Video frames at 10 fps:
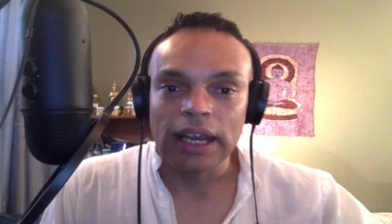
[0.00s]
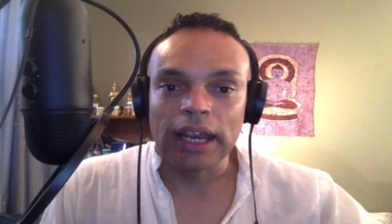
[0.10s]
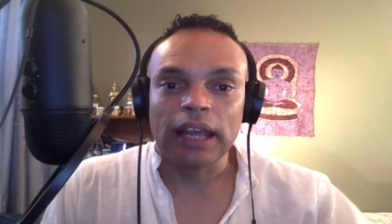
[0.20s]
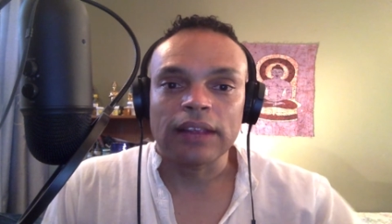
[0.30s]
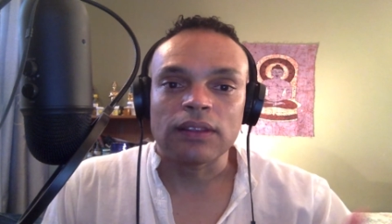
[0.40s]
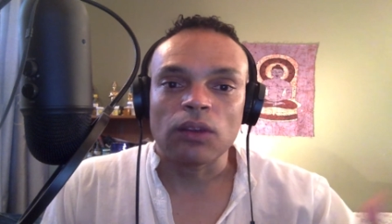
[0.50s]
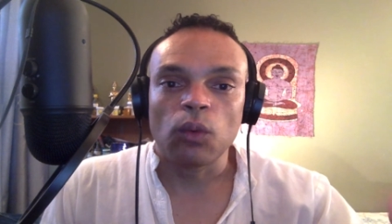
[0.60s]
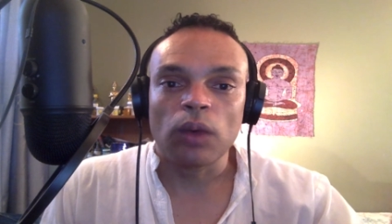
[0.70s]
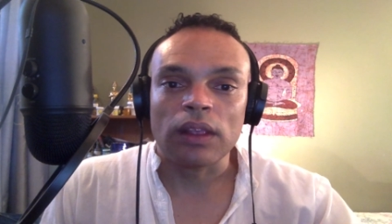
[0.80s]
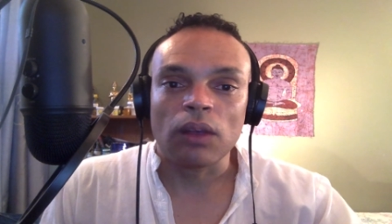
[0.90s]
and
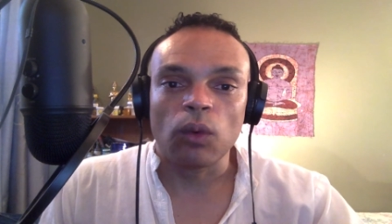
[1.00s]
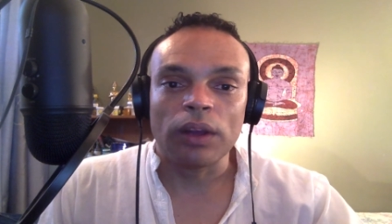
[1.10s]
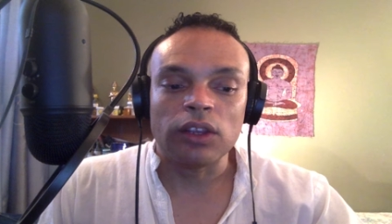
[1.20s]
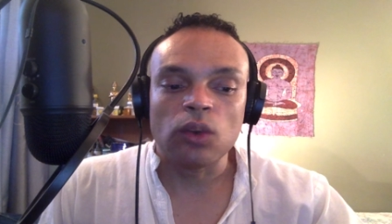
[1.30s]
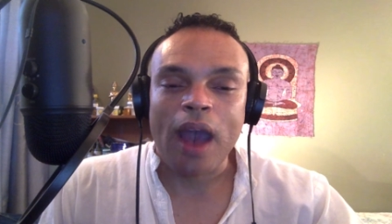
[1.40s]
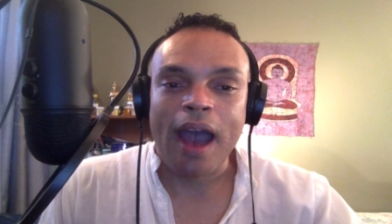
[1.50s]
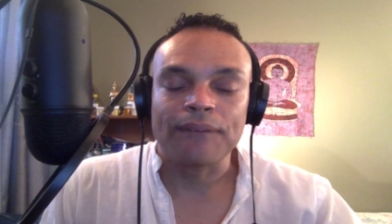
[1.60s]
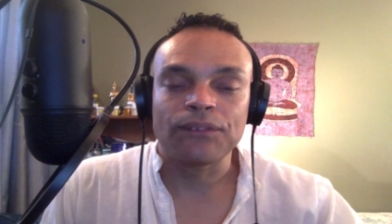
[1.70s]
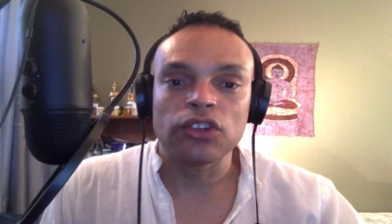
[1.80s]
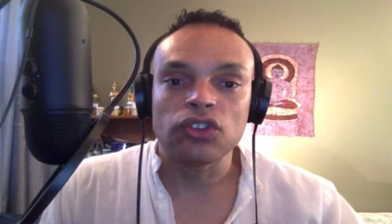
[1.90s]
what you have
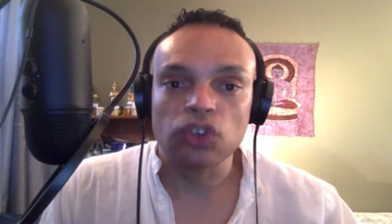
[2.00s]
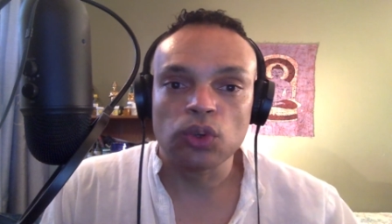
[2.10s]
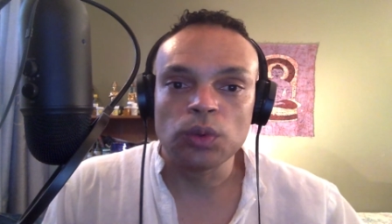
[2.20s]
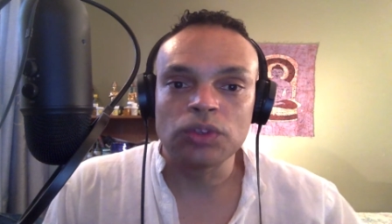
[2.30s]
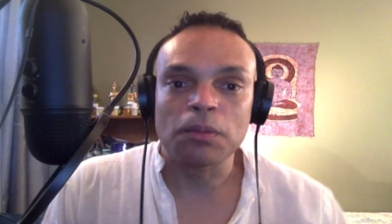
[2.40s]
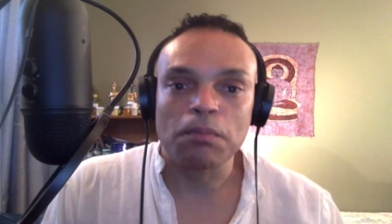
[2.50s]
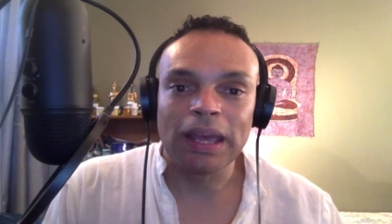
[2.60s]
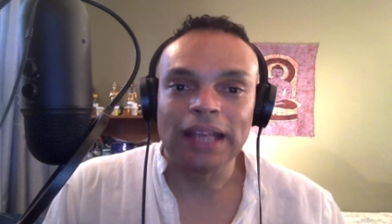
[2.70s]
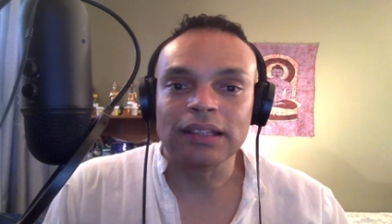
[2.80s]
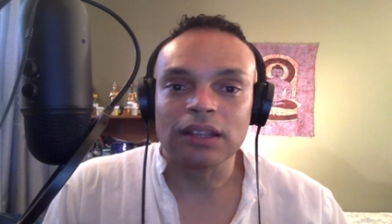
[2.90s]
to do to
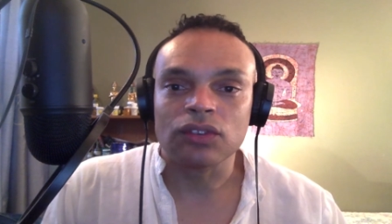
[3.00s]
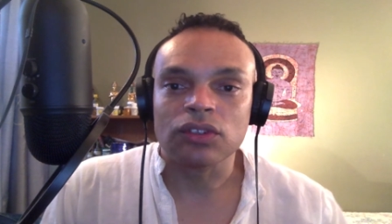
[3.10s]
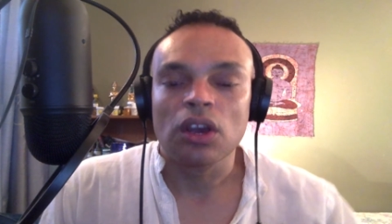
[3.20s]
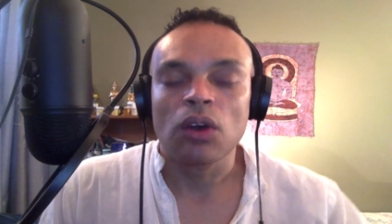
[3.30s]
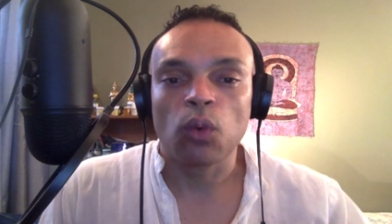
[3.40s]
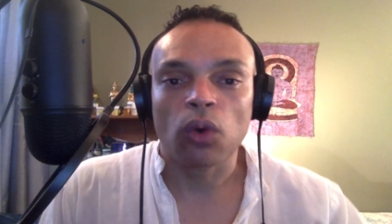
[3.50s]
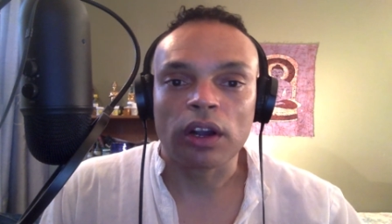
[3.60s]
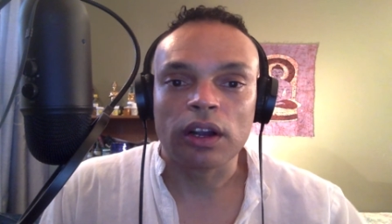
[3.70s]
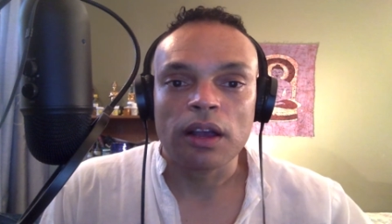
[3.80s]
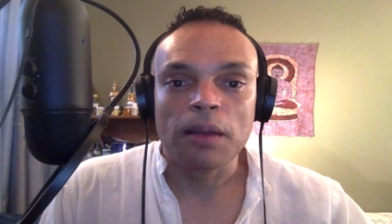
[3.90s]
make this
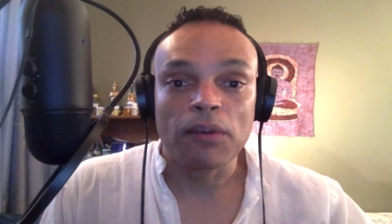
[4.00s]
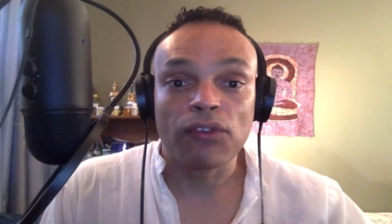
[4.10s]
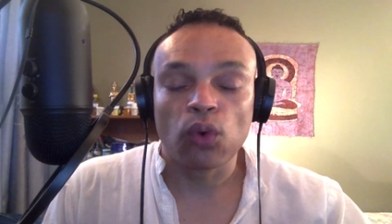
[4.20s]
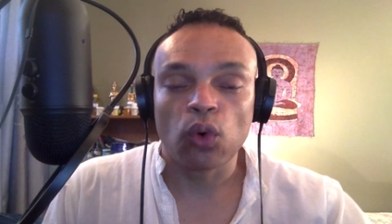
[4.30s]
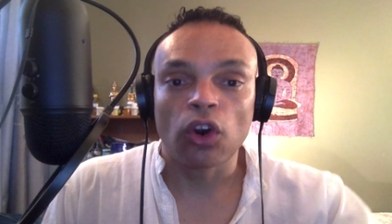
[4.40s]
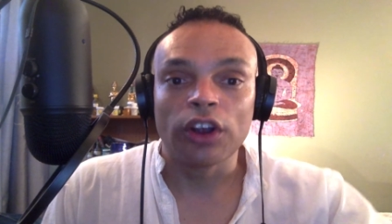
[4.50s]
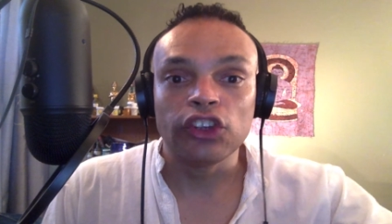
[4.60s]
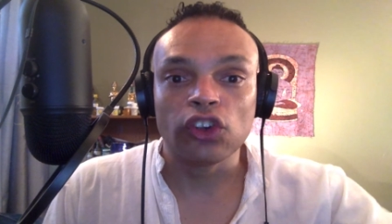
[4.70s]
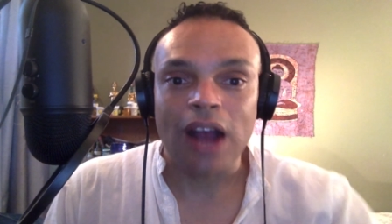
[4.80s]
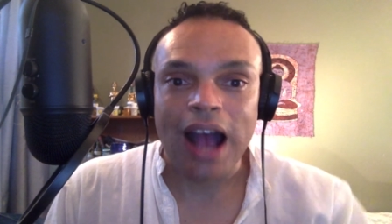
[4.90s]
work before
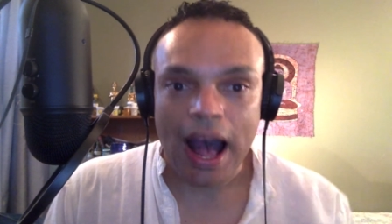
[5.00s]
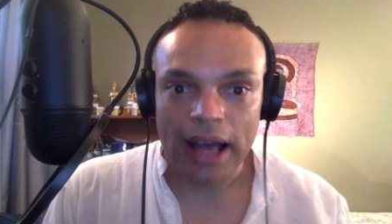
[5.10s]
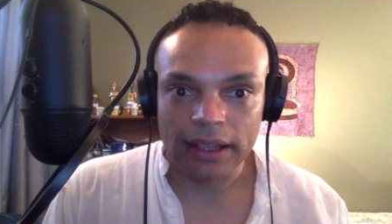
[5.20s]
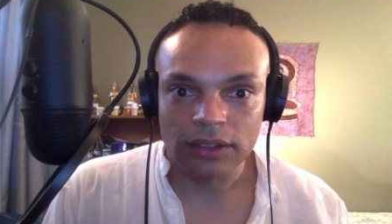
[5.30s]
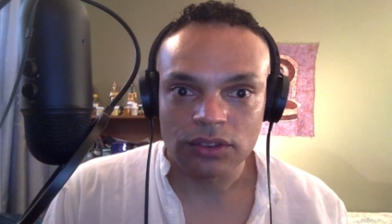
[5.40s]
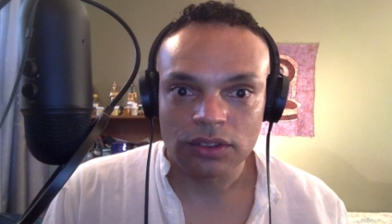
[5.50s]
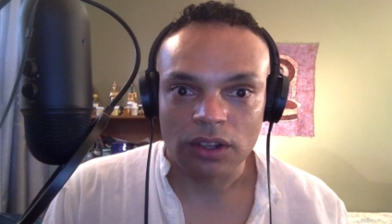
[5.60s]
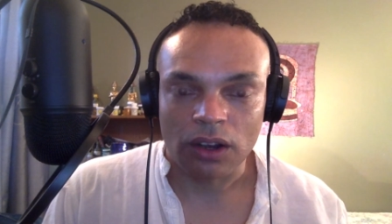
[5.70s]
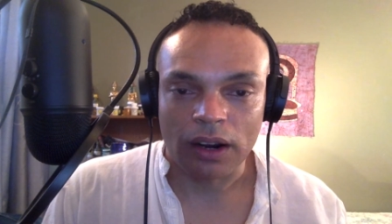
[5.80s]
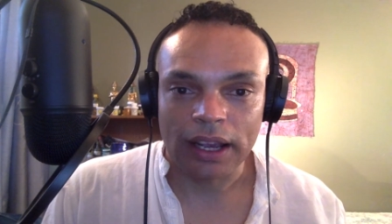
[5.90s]
your eyes,
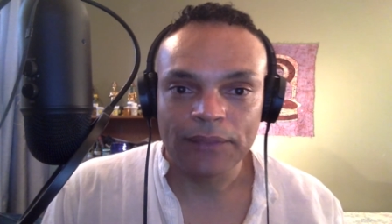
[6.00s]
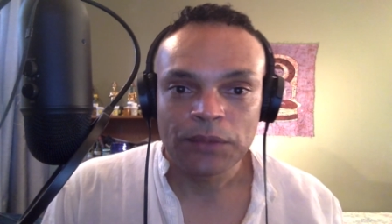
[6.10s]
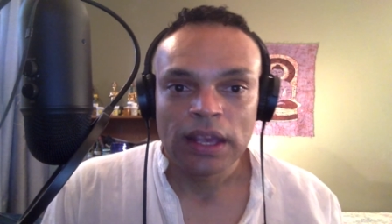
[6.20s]
all right?